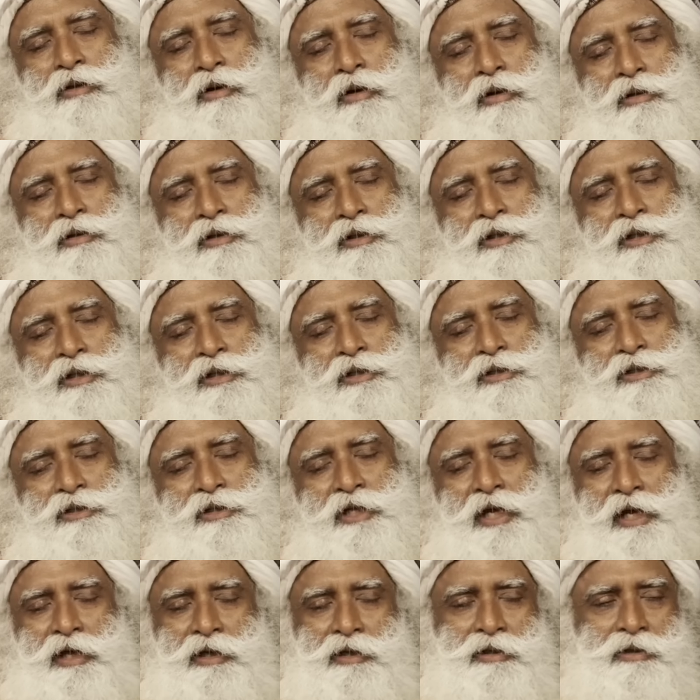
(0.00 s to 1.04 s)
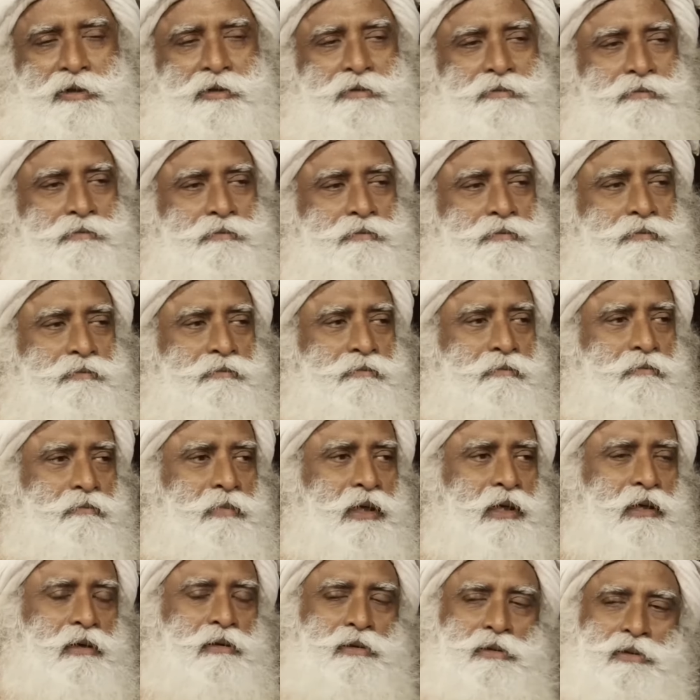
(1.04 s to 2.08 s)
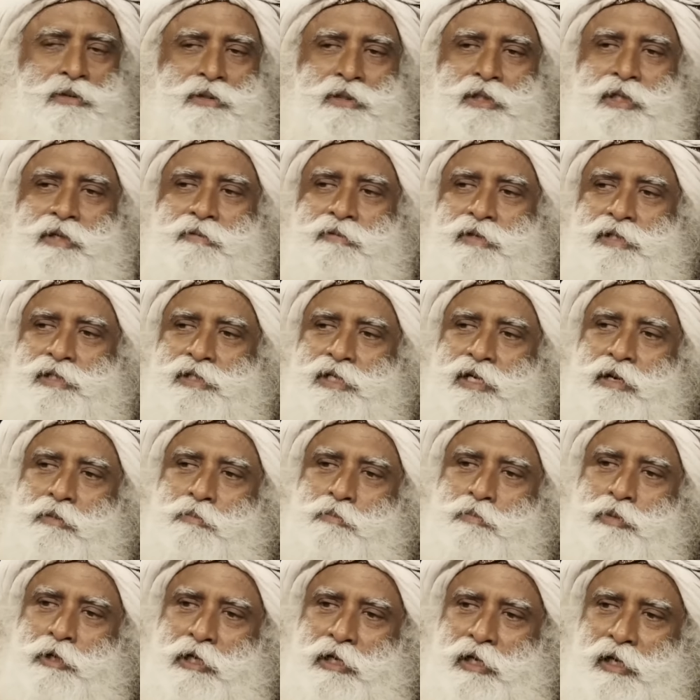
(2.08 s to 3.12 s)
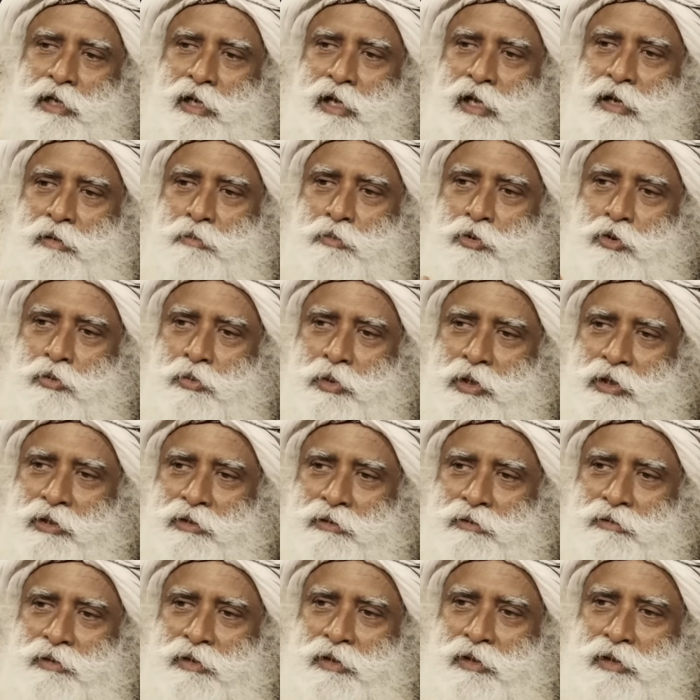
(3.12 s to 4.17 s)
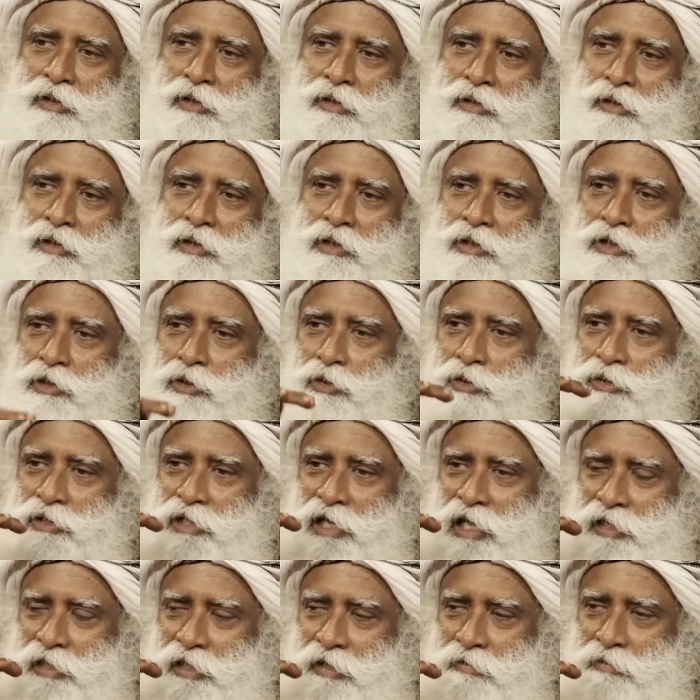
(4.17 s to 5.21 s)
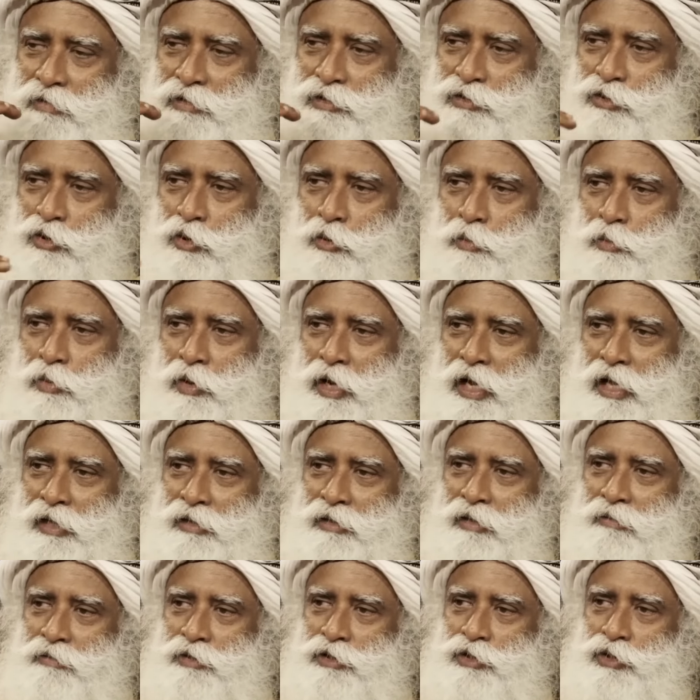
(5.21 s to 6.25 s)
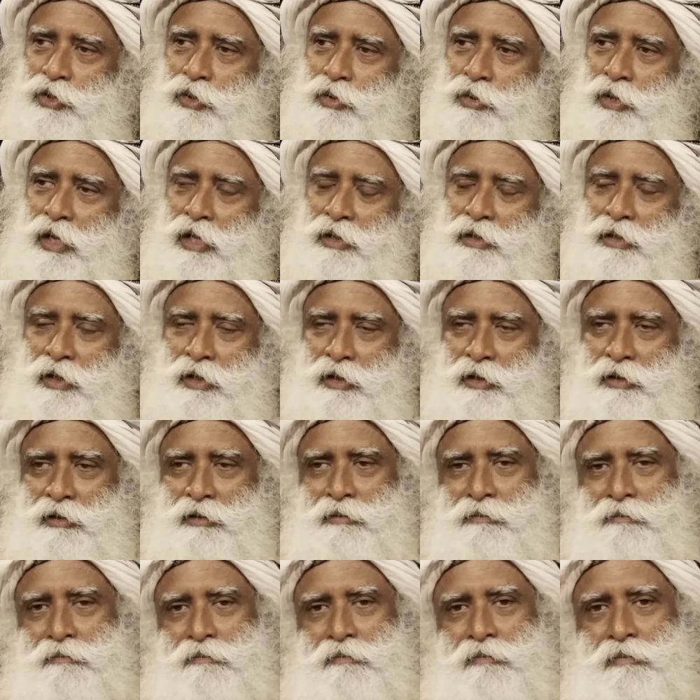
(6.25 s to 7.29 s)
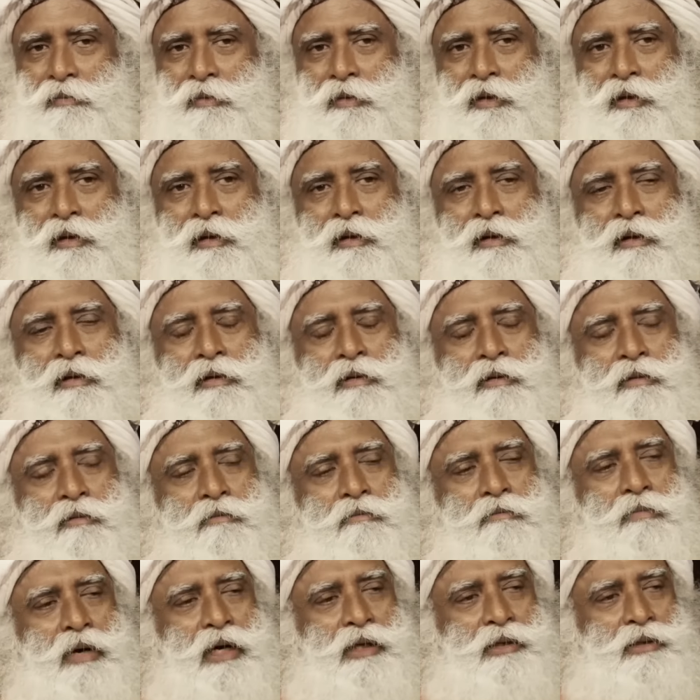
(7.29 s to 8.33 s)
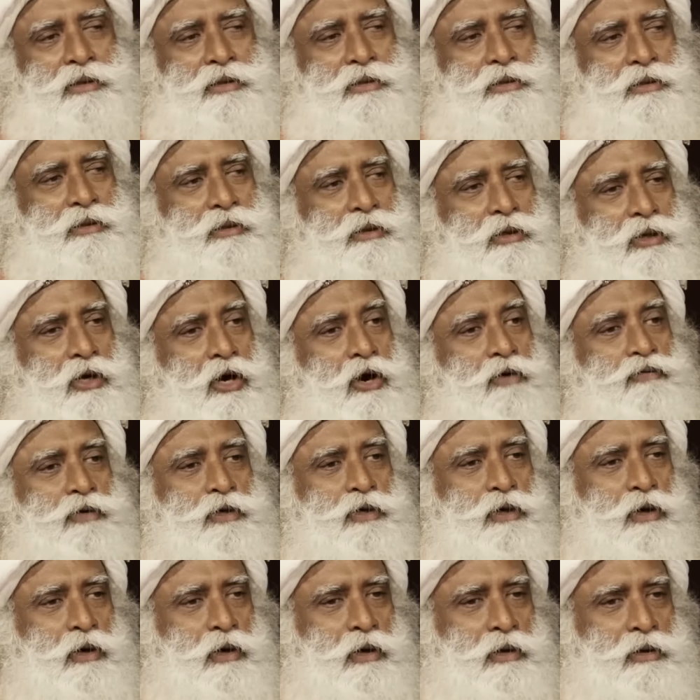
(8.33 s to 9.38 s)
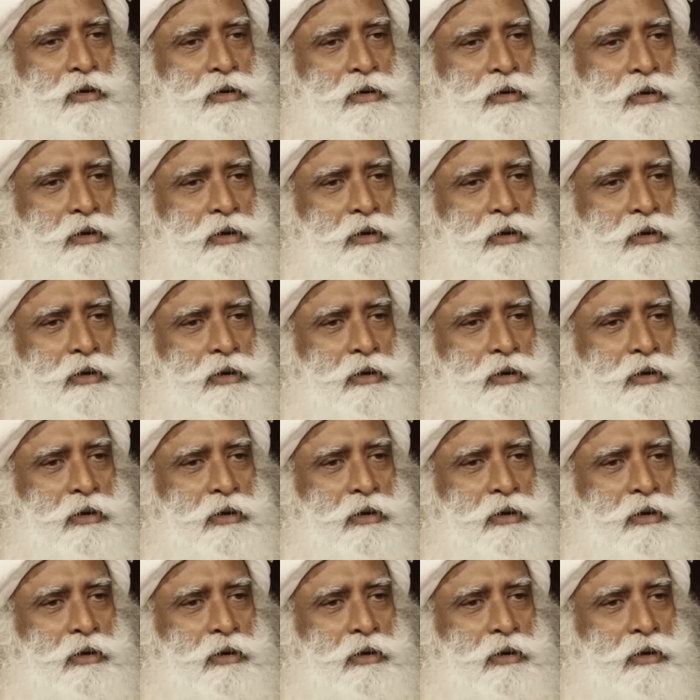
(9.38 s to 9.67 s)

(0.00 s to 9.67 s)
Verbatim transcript: thought he is dead because he was completely unmoving. It looks like there was no breath, there was no nothing. But off and on,